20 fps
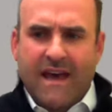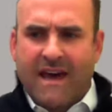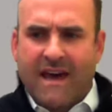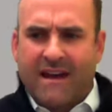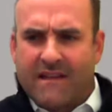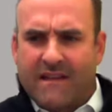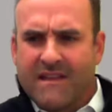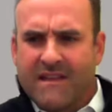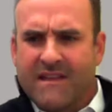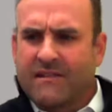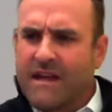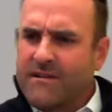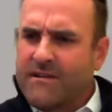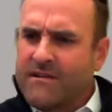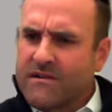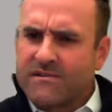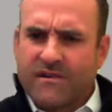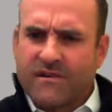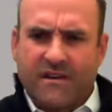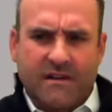And I think
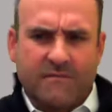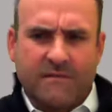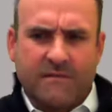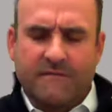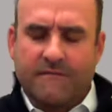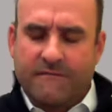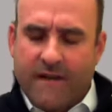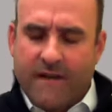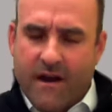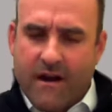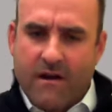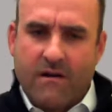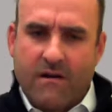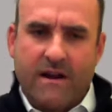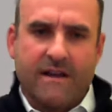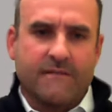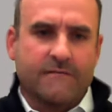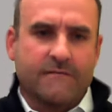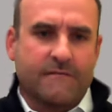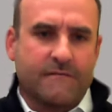lenders are going to be
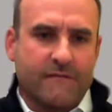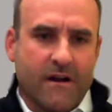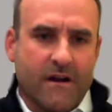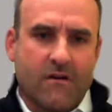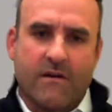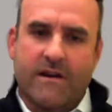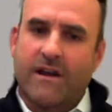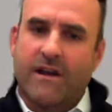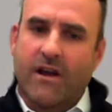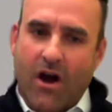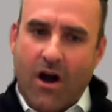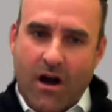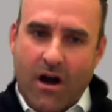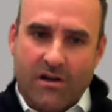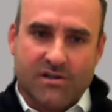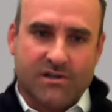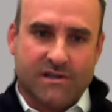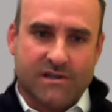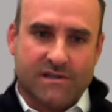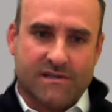very, very
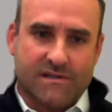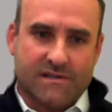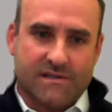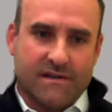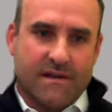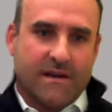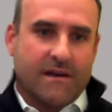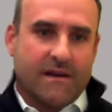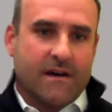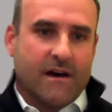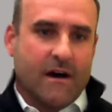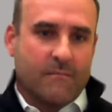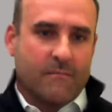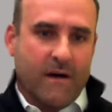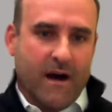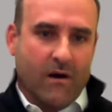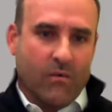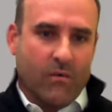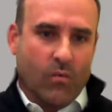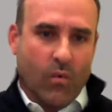cautious
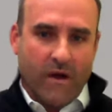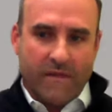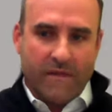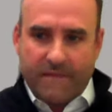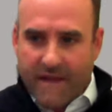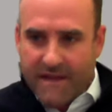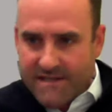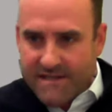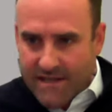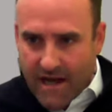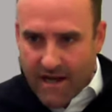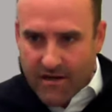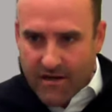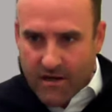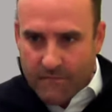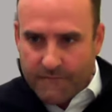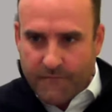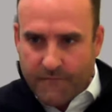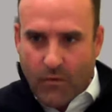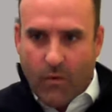about what they sign
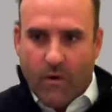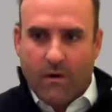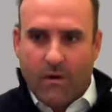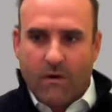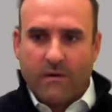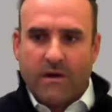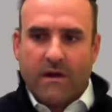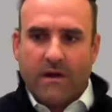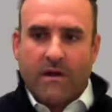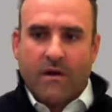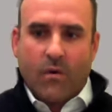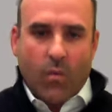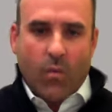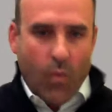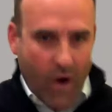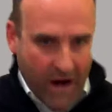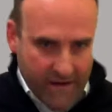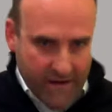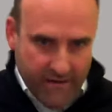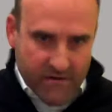up for,
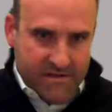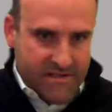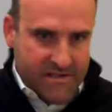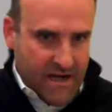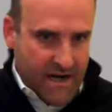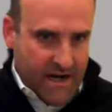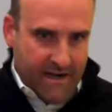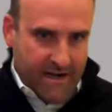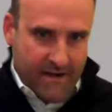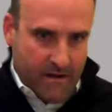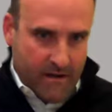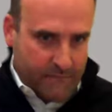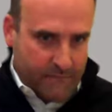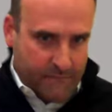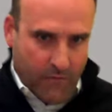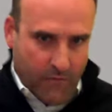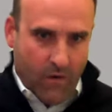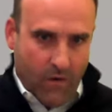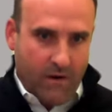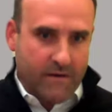why they're signing up
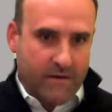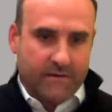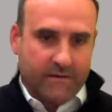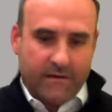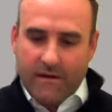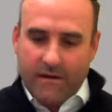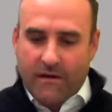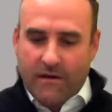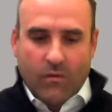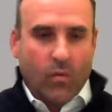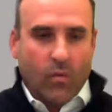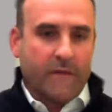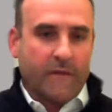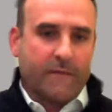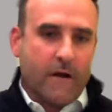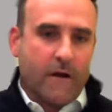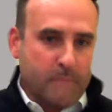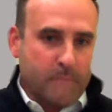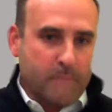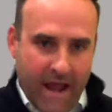for it, what
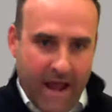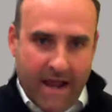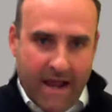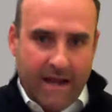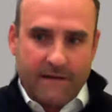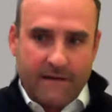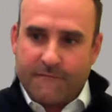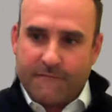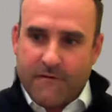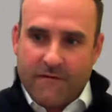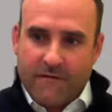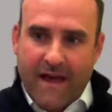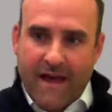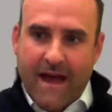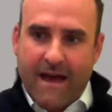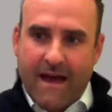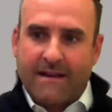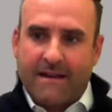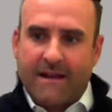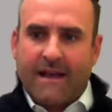they're paying for
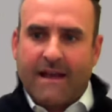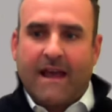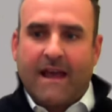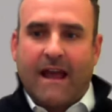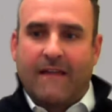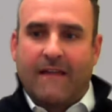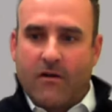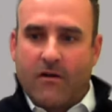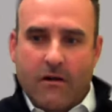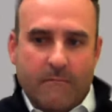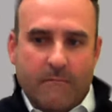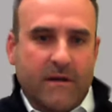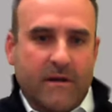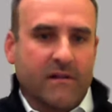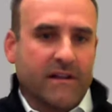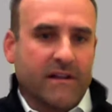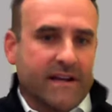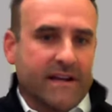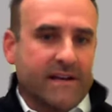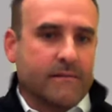that, and their
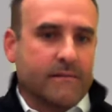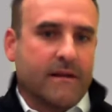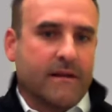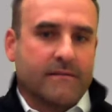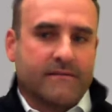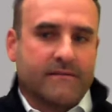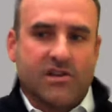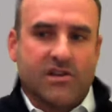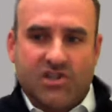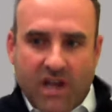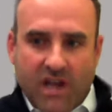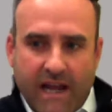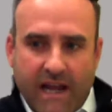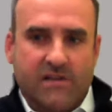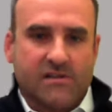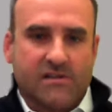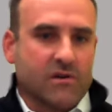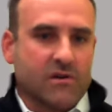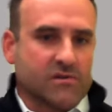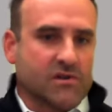ability to
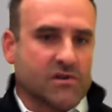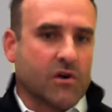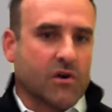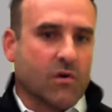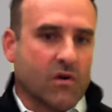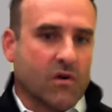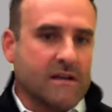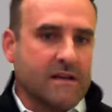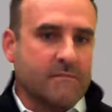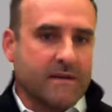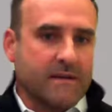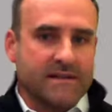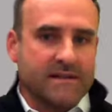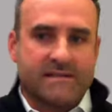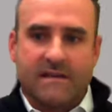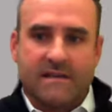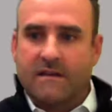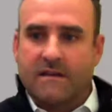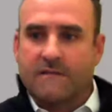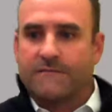change those
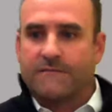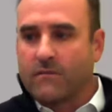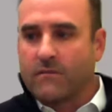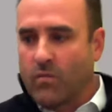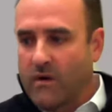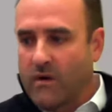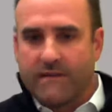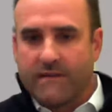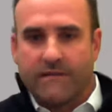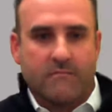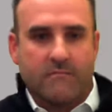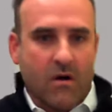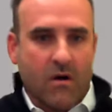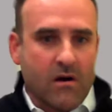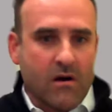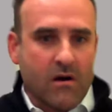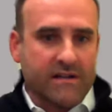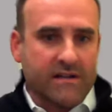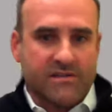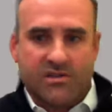agreements if and when the
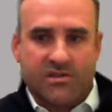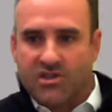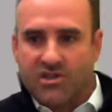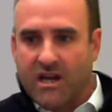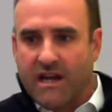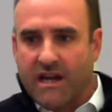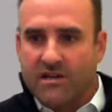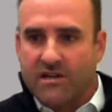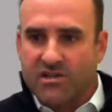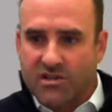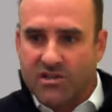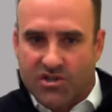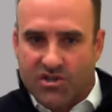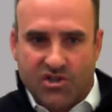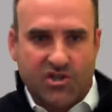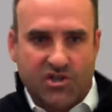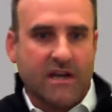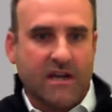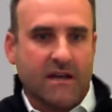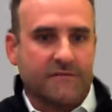markets change and
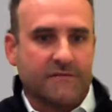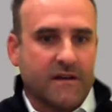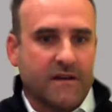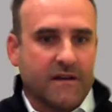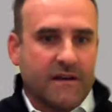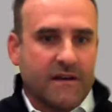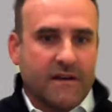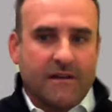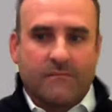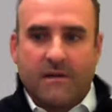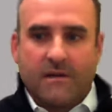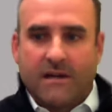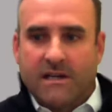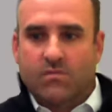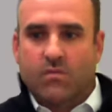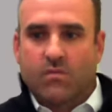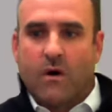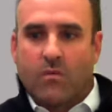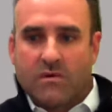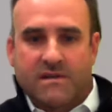shift. Because
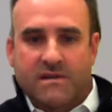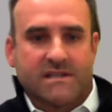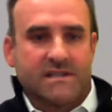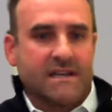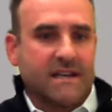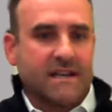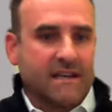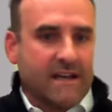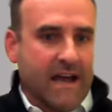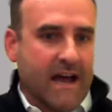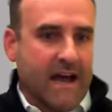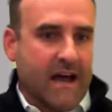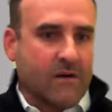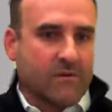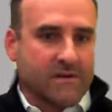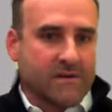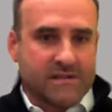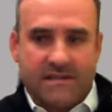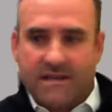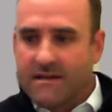what we're seeing now
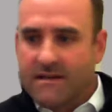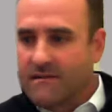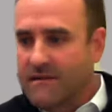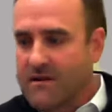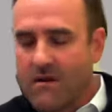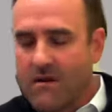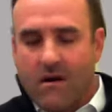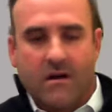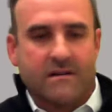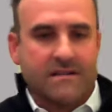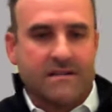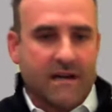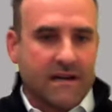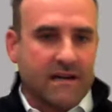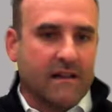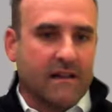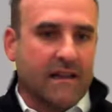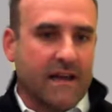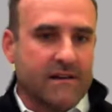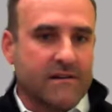is that there are a ton
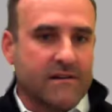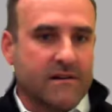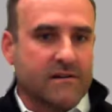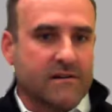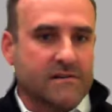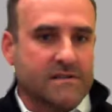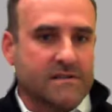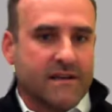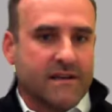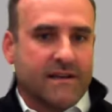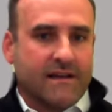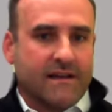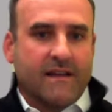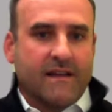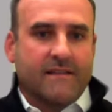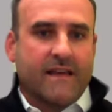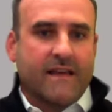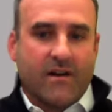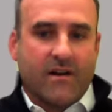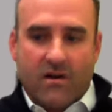of lenders
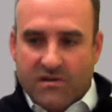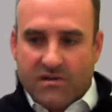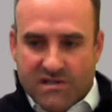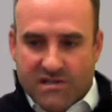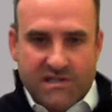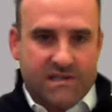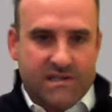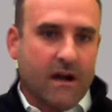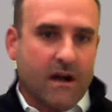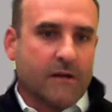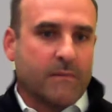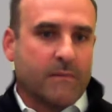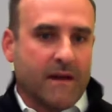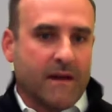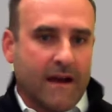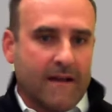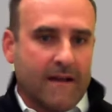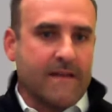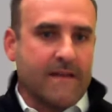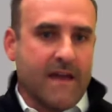that are stuck
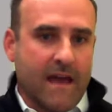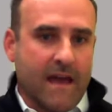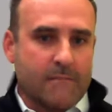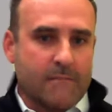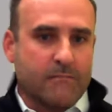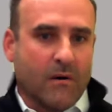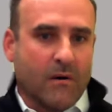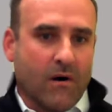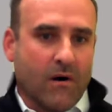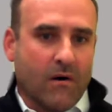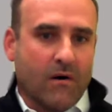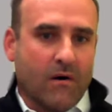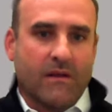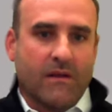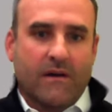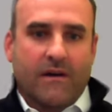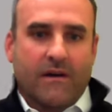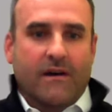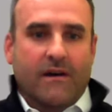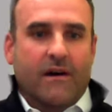behind the 8 ball
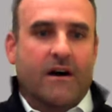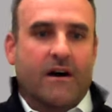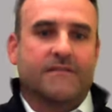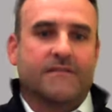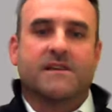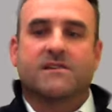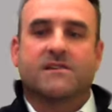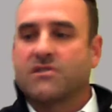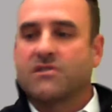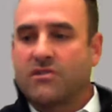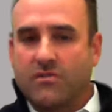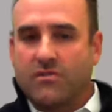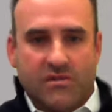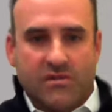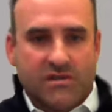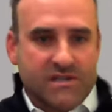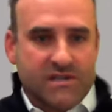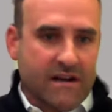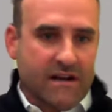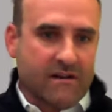on these
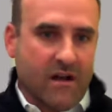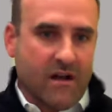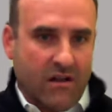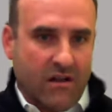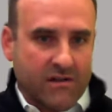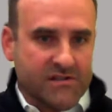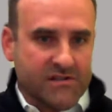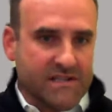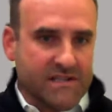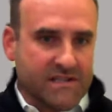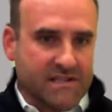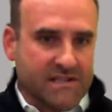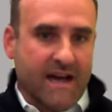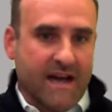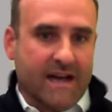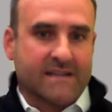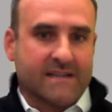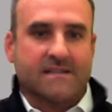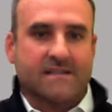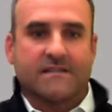huge technology
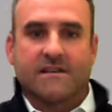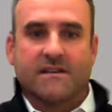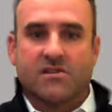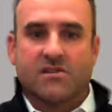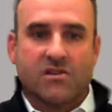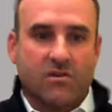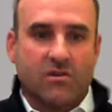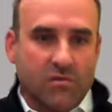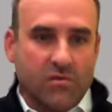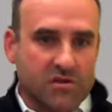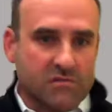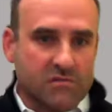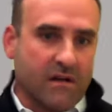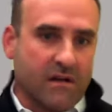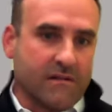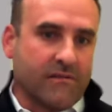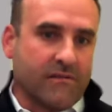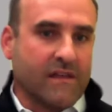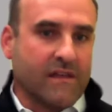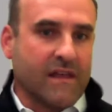stacks and these huge
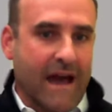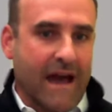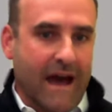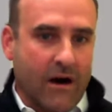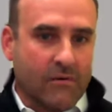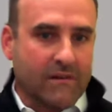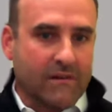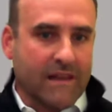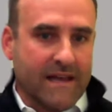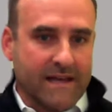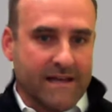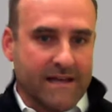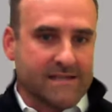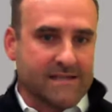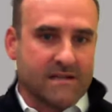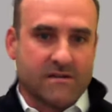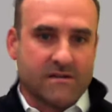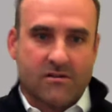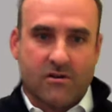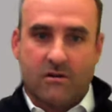monthly outlays
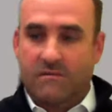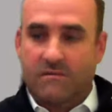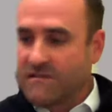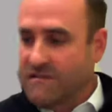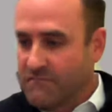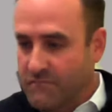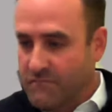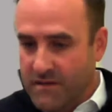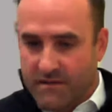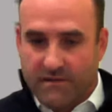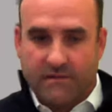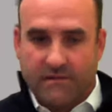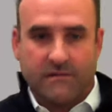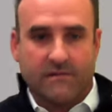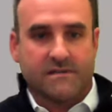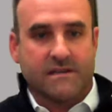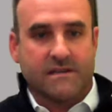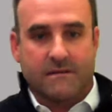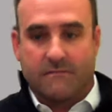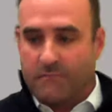in terms of
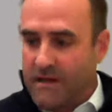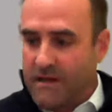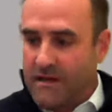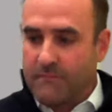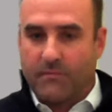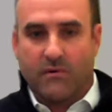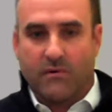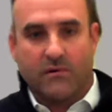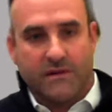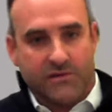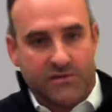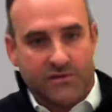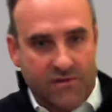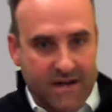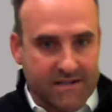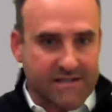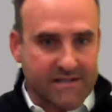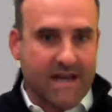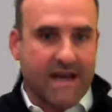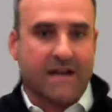bills and people and
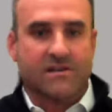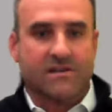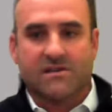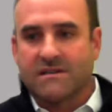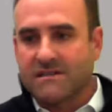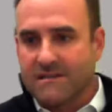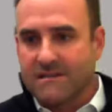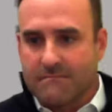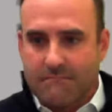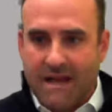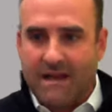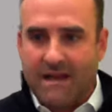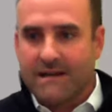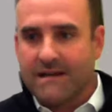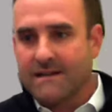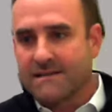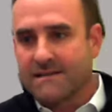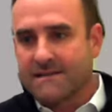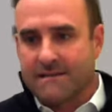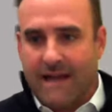transactions and
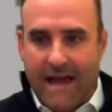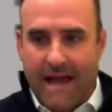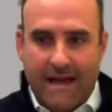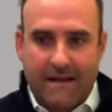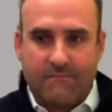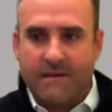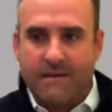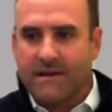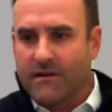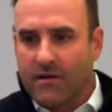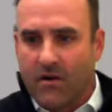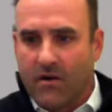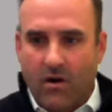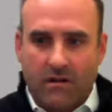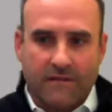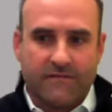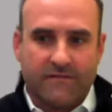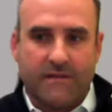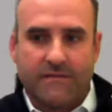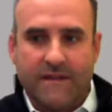maintenance and admin and all
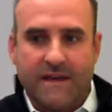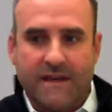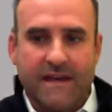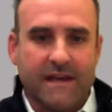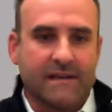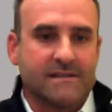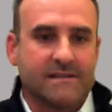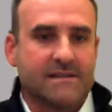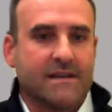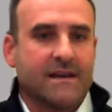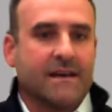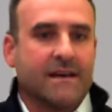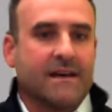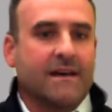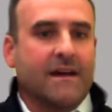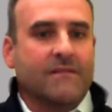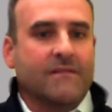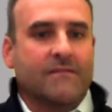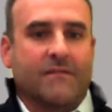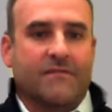of the things
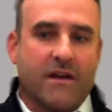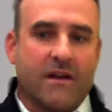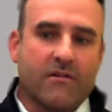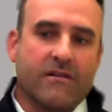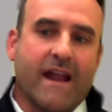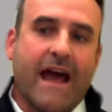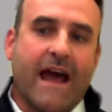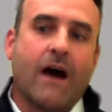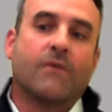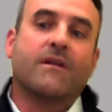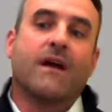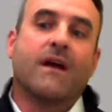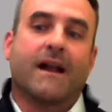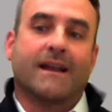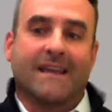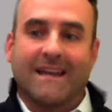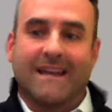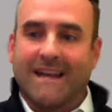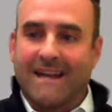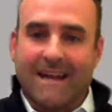that they're now
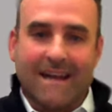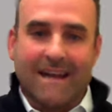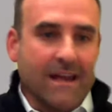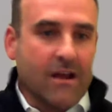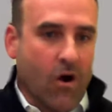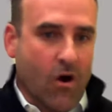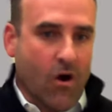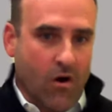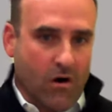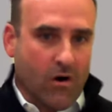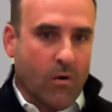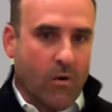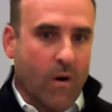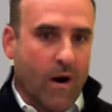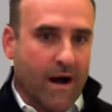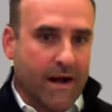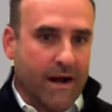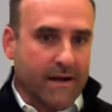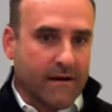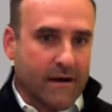not getting any
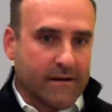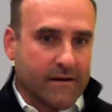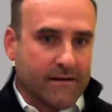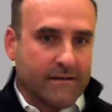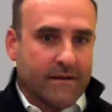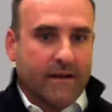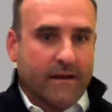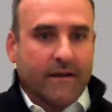ROI on.